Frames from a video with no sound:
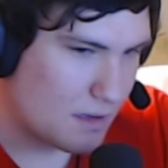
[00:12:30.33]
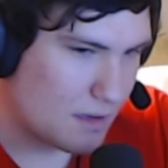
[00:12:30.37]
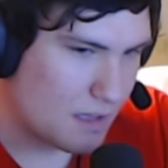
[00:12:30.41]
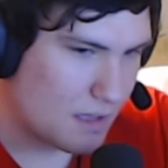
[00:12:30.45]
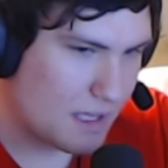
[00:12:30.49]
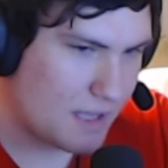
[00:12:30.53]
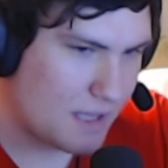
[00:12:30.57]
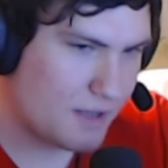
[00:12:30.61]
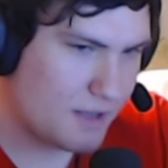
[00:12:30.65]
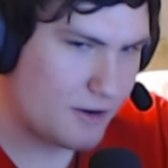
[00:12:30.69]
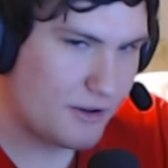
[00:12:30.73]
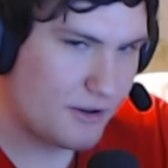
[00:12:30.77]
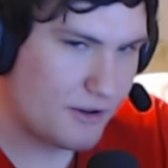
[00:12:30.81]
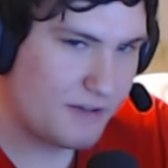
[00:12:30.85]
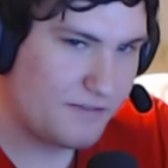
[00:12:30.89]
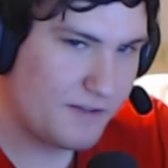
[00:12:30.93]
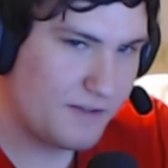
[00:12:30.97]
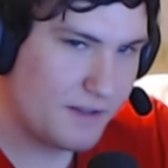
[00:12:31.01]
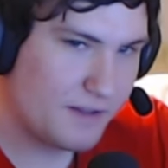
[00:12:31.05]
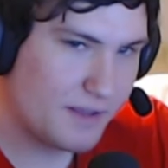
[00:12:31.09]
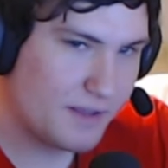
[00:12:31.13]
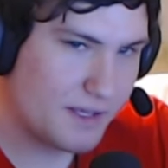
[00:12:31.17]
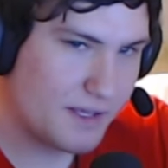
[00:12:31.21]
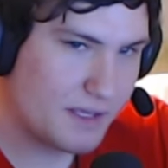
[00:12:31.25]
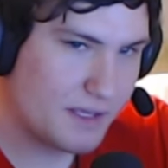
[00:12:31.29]
I don't know. I felt
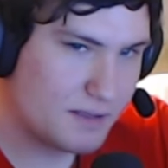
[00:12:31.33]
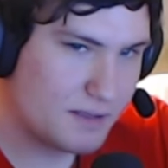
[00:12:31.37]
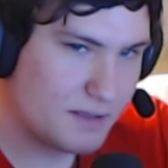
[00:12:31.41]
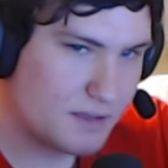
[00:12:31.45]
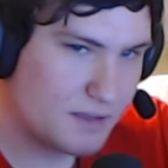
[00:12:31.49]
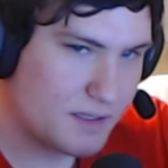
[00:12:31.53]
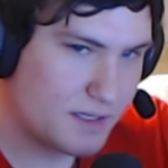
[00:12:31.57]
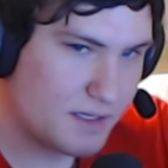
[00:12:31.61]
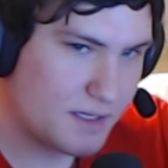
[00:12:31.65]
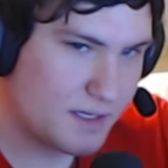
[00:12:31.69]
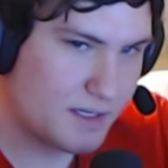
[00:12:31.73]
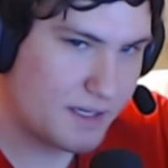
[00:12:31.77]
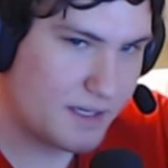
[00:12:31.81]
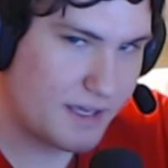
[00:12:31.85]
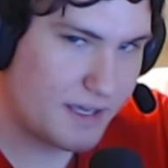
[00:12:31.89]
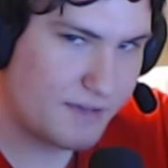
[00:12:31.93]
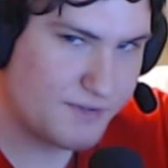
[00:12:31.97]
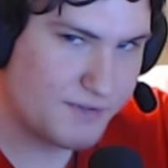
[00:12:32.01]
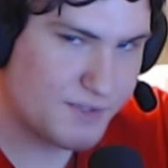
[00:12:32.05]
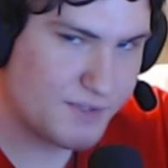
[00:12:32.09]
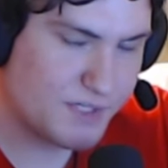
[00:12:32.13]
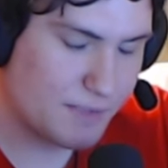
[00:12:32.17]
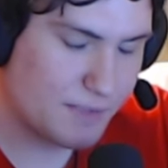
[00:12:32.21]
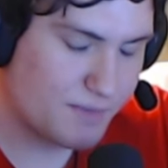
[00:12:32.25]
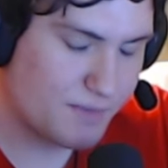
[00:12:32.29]
like it gave you
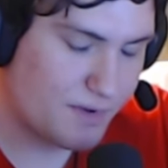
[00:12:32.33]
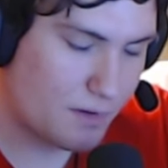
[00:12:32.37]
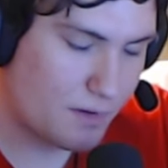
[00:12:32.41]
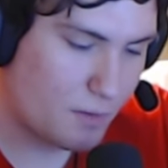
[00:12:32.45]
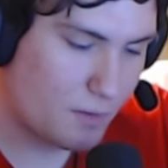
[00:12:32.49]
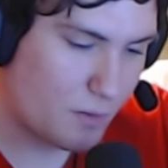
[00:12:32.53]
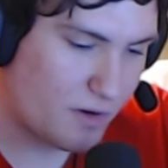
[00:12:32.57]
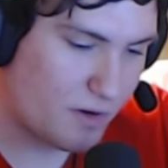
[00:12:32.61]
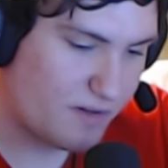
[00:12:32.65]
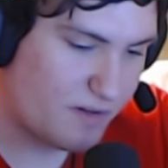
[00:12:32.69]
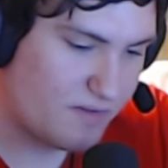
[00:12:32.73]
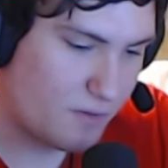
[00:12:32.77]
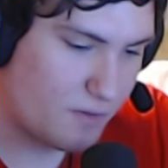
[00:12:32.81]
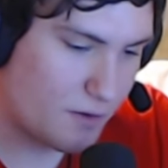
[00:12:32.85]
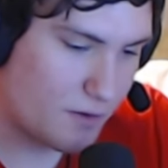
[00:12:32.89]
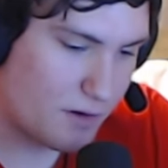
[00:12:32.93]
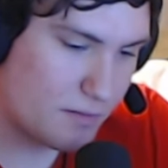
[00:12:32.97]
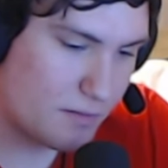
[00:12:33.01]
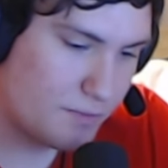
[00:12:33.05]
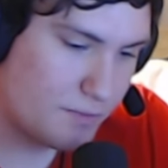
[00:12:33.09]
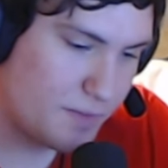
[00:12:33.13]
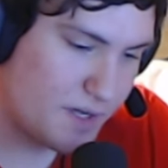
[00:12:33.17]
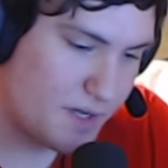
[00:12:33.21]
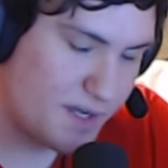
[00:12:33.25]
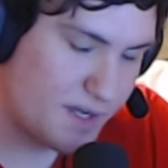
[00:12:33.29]
something to work for.
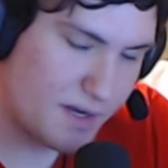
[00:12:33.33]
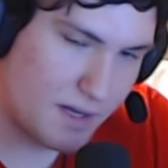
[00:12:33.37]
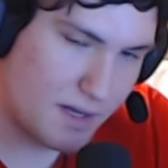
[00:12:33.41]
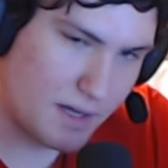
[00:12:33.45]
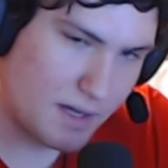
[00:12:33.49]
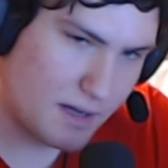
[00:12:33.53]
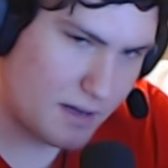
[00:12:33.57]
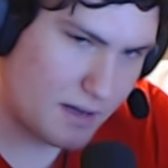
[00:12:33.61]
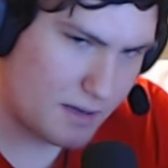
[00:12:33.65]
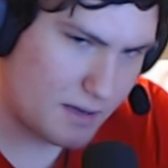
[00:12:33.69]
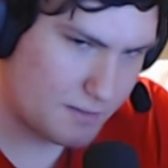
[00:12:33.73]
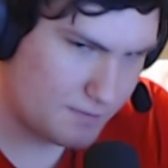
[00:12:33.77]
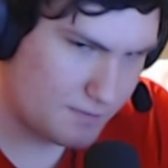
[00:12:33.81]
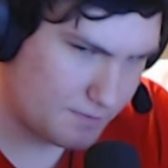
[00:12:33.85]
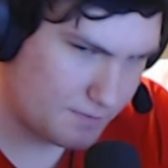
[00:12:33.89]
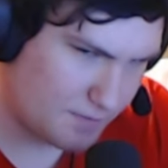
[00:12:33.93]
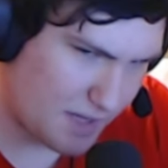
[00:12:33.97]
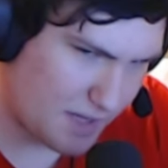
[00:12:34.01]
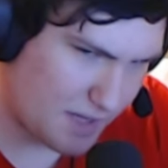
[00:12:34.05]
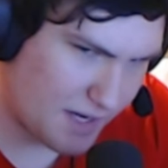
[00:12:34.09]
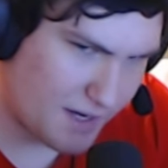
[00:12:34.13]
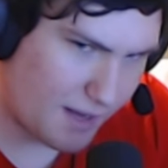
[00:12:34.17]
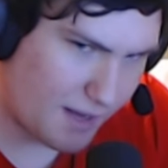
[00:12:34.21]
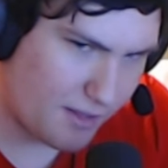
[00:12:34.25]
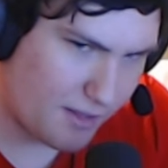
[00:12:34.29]
But
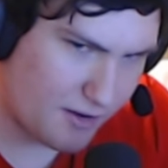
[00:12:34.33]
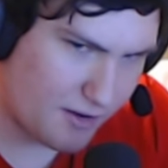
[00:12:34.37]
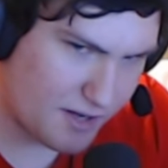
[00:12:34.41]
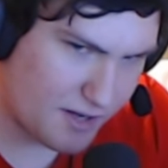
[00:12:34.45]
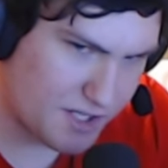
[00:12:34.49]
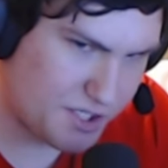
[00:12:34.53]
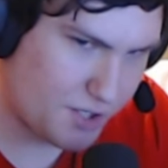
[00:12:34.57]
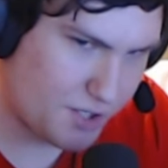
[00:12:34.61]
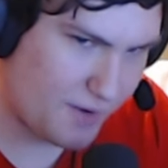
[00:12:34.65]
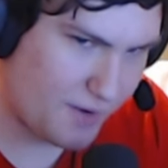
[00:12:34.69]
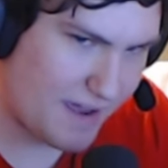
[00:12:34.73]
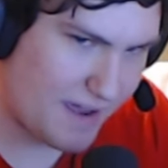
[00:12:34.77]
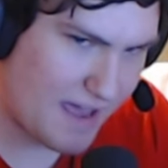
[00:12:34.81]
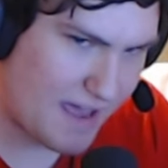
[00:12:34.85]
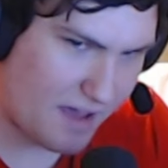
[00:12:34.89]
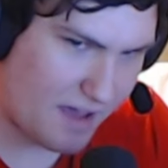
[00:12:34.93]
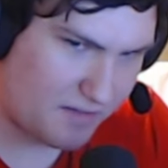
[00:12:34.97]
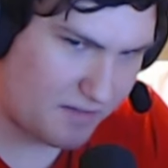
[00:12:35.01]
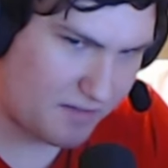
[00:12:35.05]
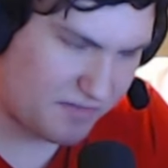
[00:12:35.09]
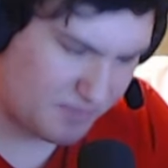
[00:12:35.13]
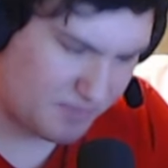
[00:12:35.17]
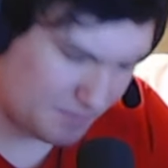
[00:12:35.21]
another issue I have,